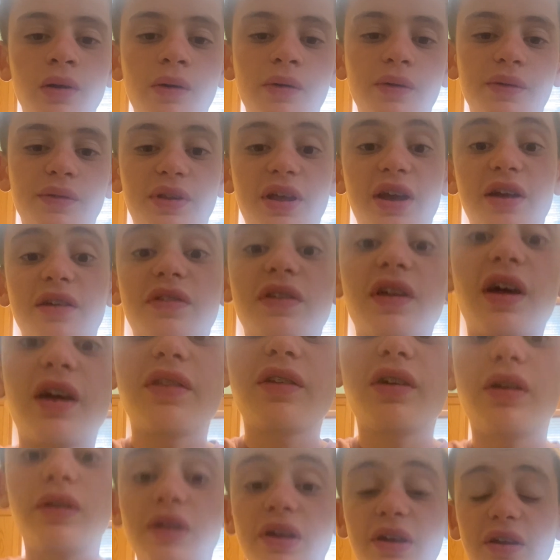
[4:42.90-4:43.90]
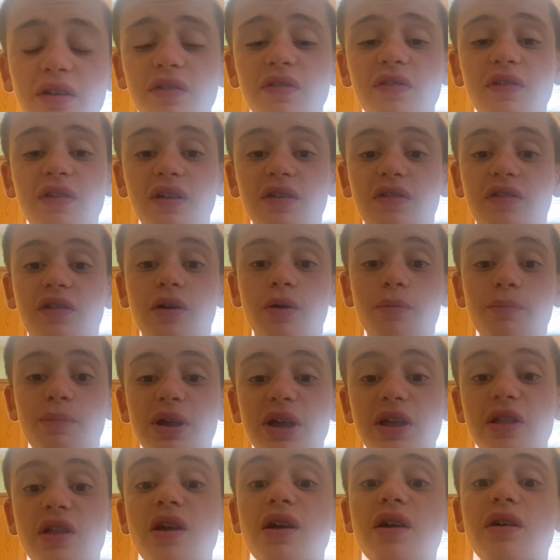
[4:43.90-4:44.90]
Next on the list is
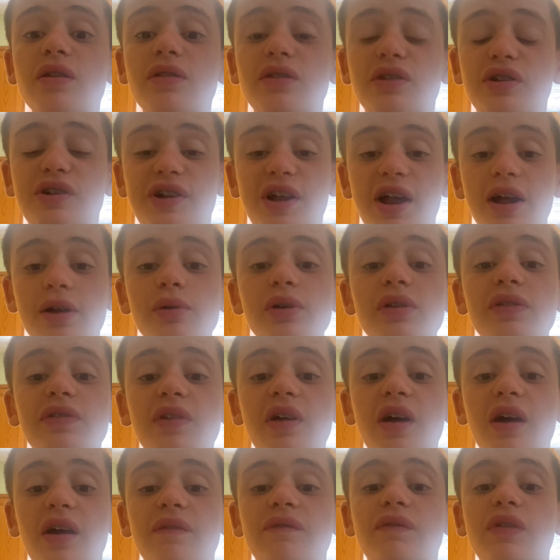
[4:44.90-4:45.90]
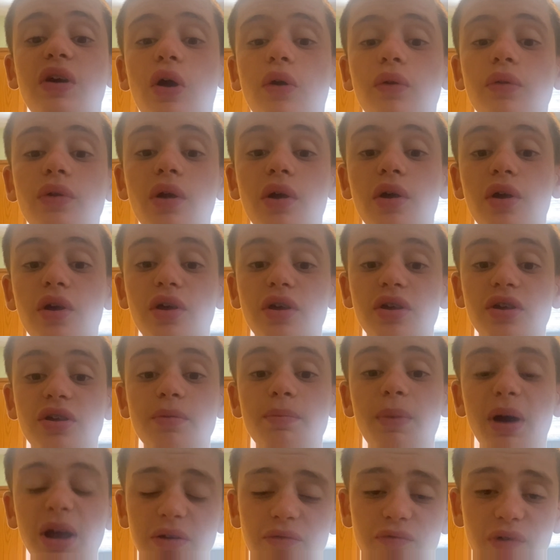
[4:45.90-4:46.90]
comedian Jerry Seinfeld. You
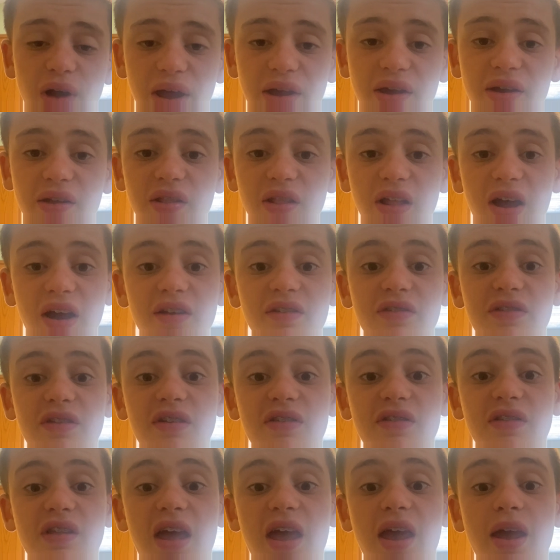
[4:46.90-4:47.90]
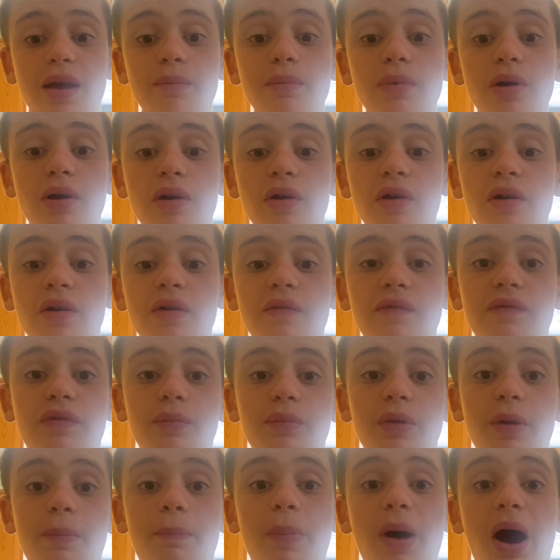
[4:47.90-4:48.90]
might recognize this name from
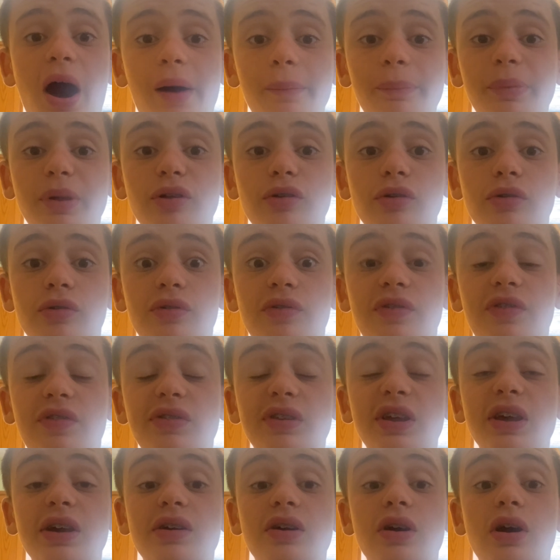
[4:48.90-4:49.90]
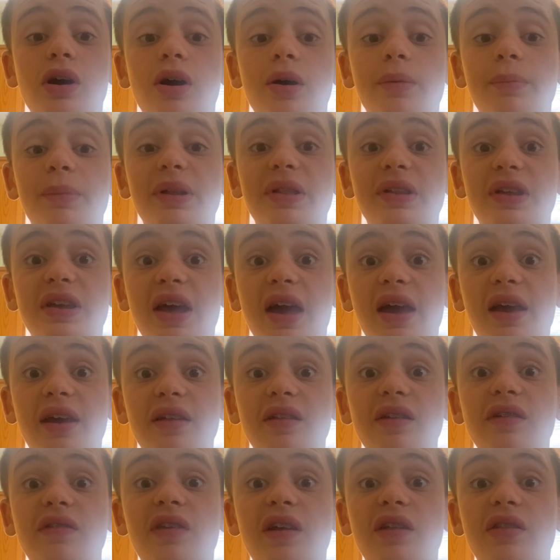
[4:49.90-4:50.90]
the popular sitcom in the
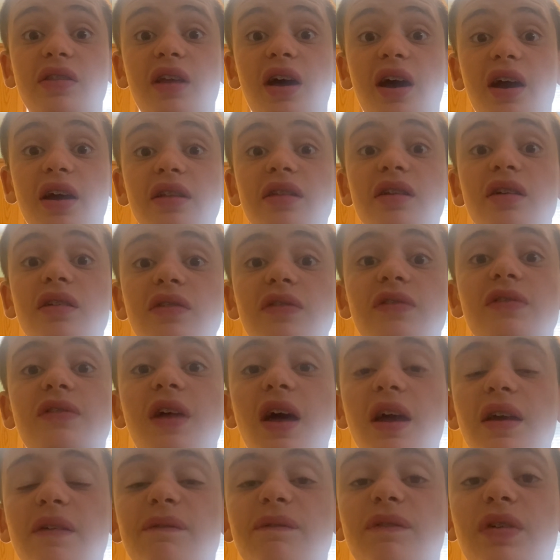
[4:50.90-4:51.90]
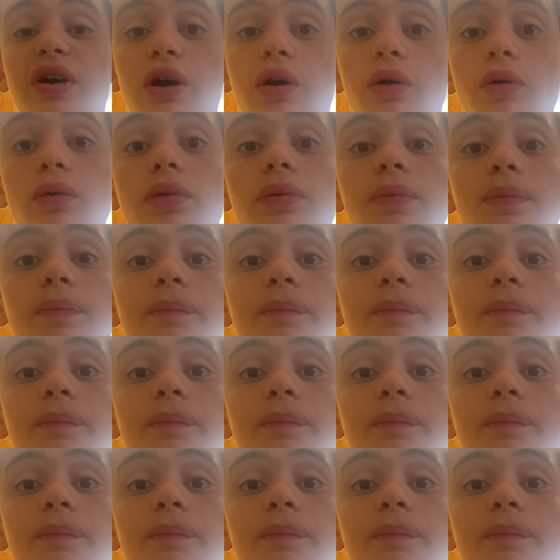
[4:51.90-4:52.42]
80s and 90s, Seinfeld.